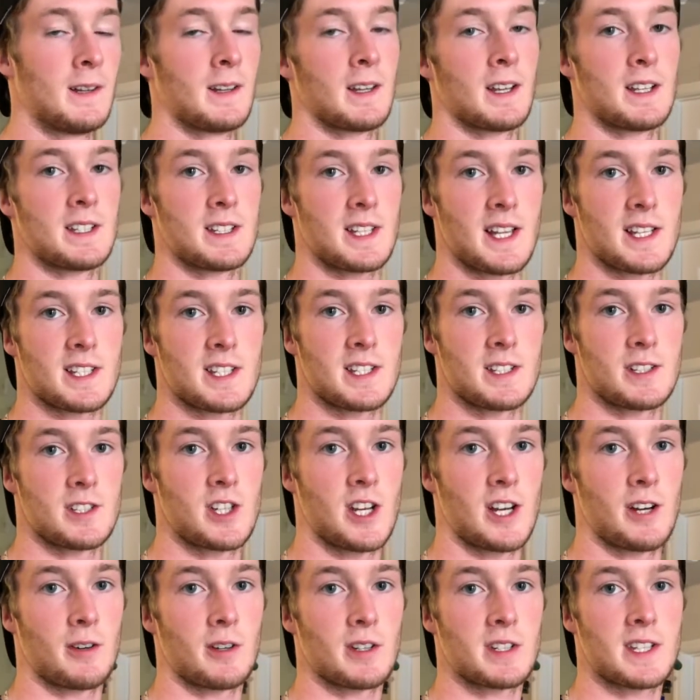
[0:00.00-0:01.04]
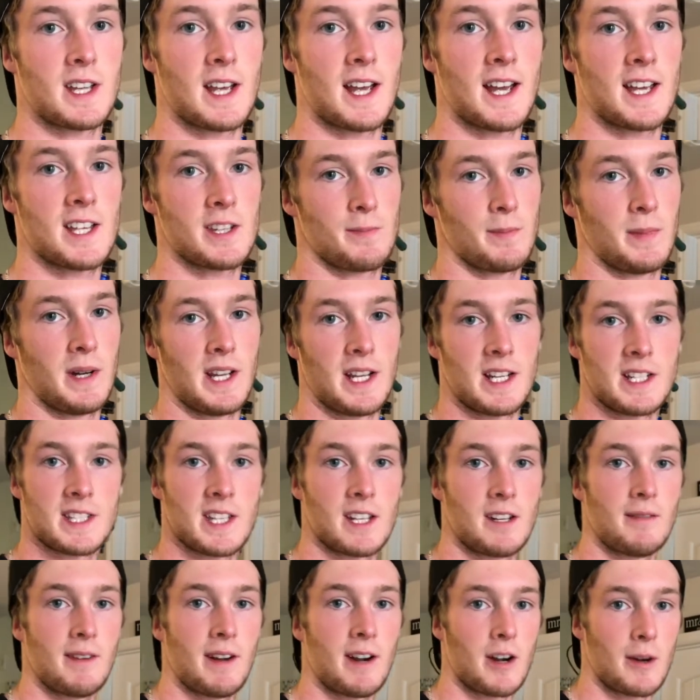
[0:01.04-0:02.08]
because that's the general size, but it's
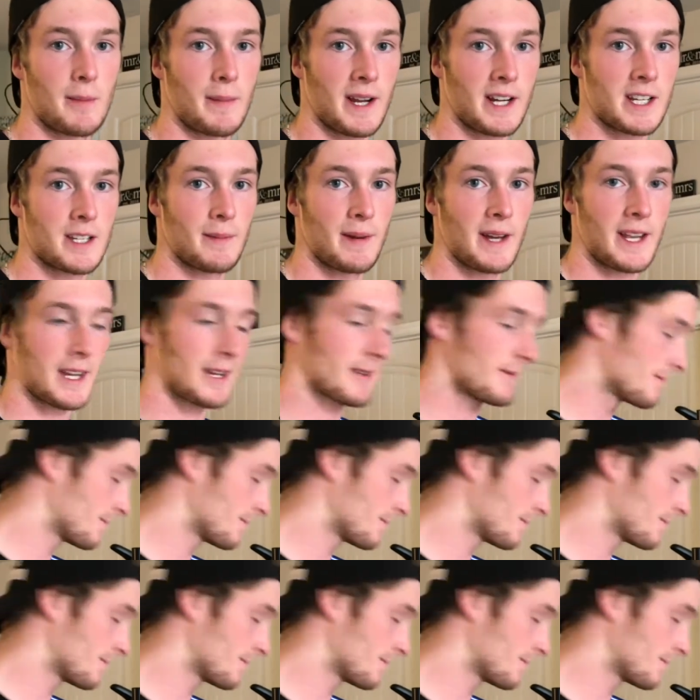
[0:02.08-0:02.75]
going to vary bike to bike.